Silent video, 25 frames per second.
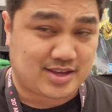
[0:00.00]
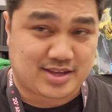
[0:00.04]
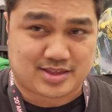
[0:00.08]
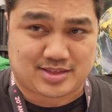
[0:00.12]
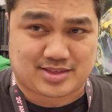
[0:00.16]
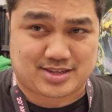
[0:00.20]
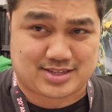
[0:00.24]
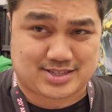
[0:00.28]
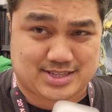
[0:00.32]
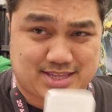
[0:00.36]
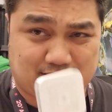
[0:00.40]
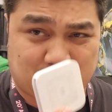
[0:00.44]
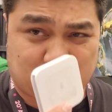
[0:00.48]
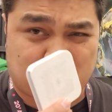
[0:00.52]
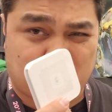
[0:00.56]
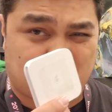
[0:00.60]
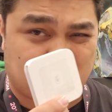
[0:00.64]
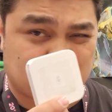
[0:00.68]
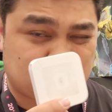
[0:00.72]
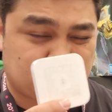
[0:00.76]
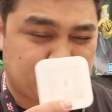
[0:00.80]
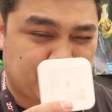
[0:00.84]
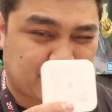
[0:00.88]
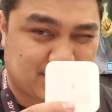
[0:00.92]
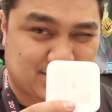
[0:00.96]
This thing
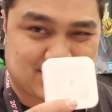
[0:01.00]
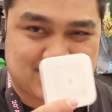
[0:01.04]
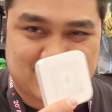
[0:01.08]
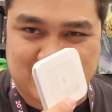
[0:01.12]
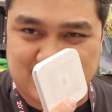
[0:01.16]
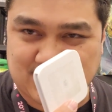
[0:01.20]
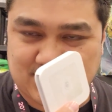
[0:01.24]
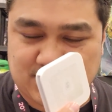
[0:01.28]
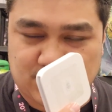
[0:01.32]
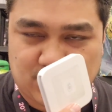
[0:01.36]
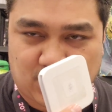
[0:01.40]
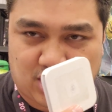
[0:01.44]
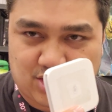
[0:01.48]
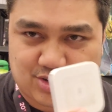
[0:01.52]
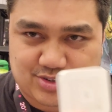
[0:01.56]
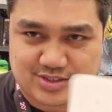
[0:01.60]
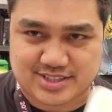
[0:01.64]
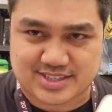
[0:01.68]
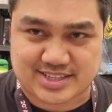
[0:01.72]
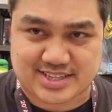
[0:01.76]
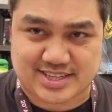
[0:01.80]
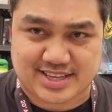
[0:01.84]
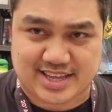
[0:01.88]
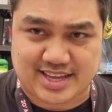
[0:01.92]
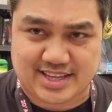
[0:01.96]
costs about $6
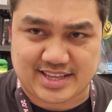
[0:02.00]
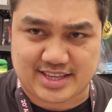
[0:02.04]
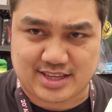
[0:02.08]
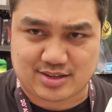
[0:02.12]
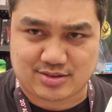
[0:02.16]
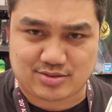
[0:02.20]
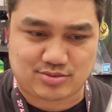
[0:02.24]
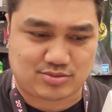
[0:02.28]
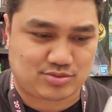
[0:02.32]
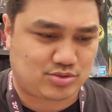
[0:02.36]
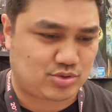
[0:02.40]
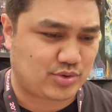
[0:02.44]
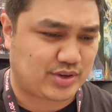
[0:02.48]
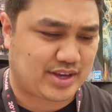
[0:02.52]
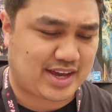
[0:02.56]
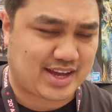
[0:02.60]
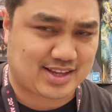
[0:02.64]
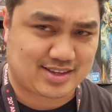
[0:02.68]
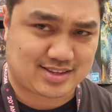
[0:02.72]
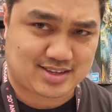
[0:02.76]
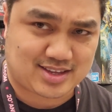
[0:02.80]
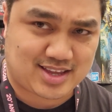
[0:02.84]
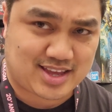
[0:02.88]
Canadian to get,